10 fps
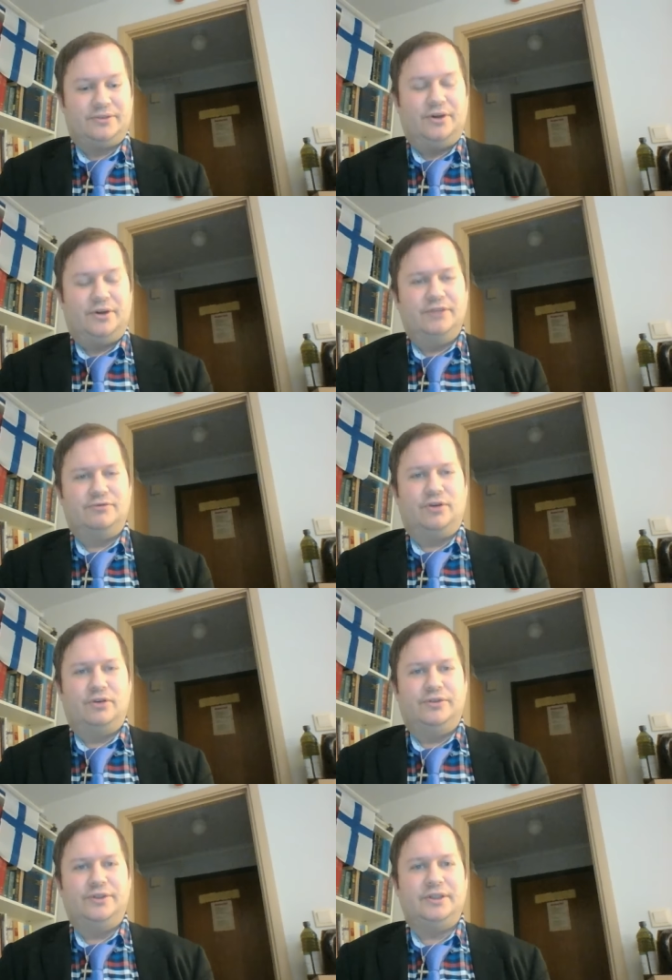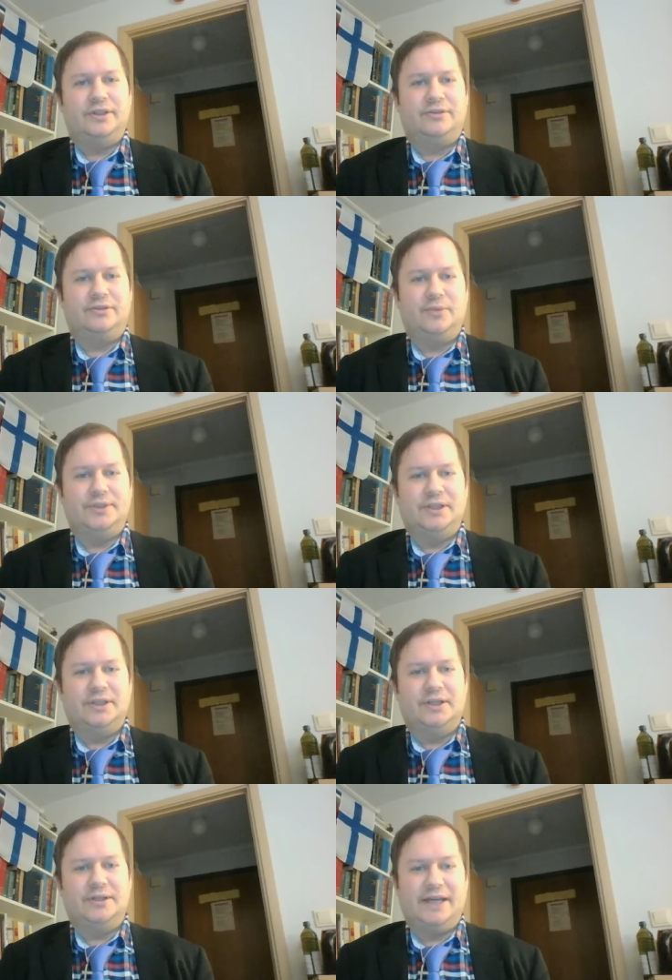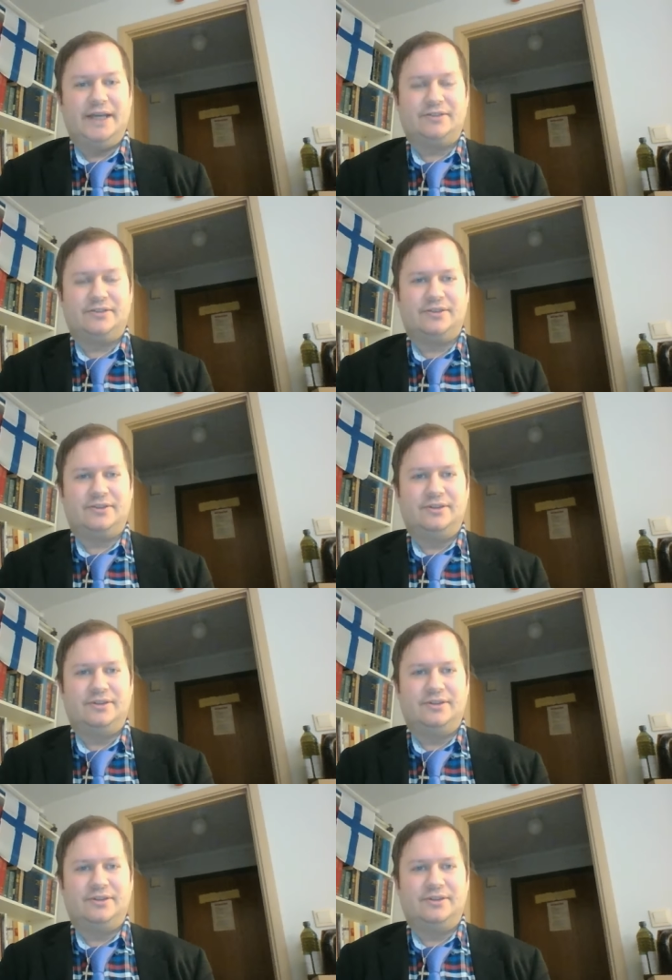are involved in criminal acts.